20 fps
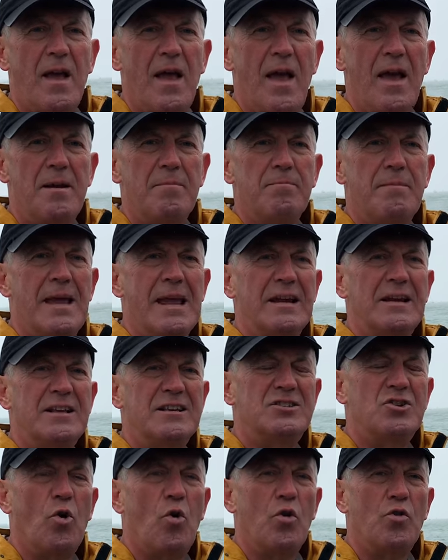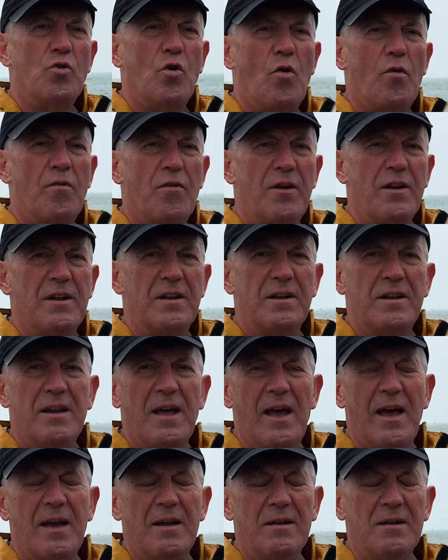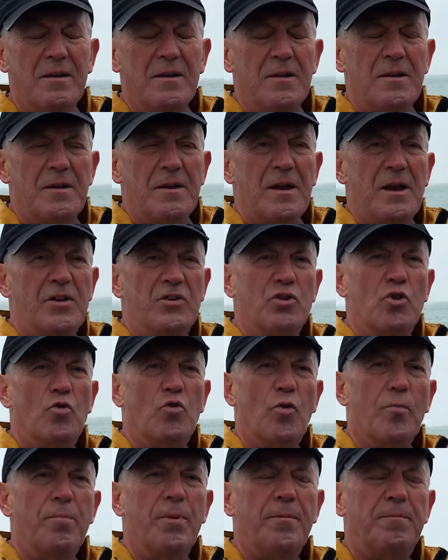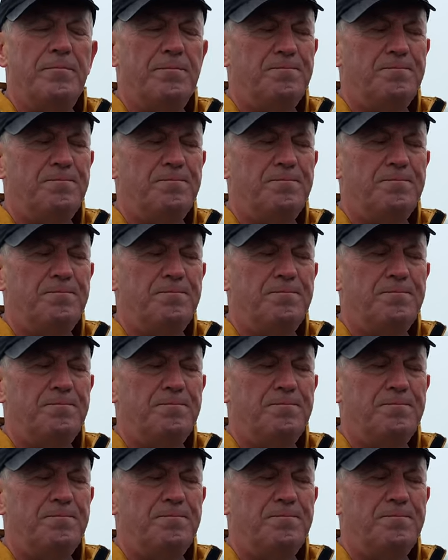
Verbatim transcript: and mainly sold over in uh, in Europe.